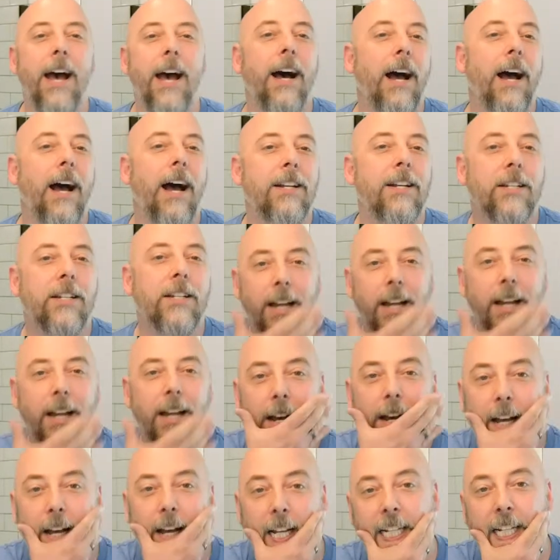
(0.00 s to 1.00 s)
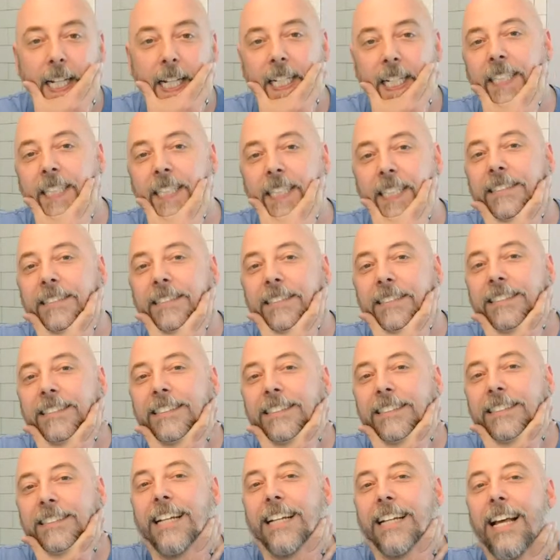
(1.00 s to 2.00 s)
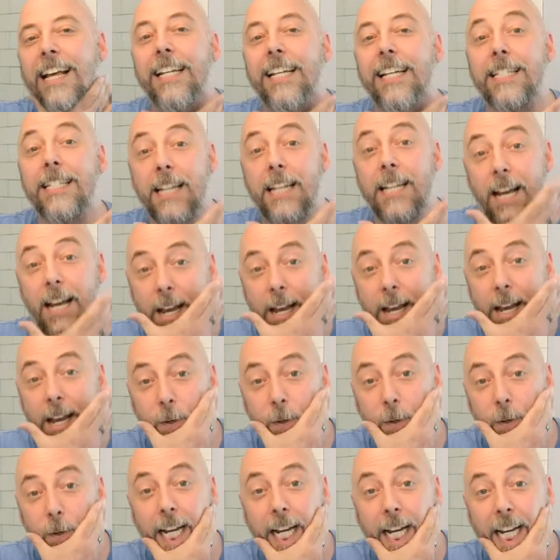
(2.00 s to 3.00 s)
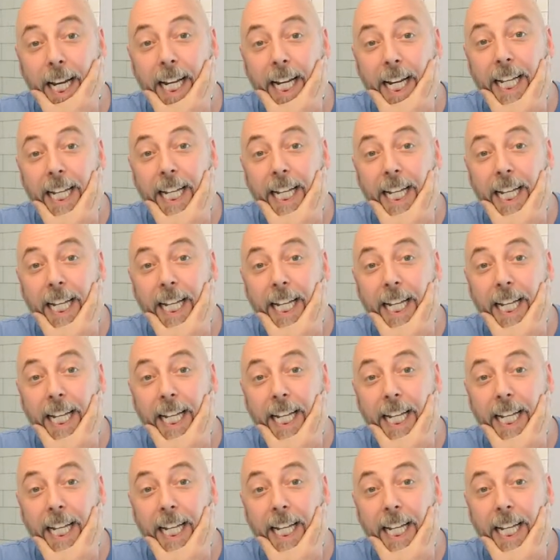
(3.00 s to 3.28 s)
I think it's time, right?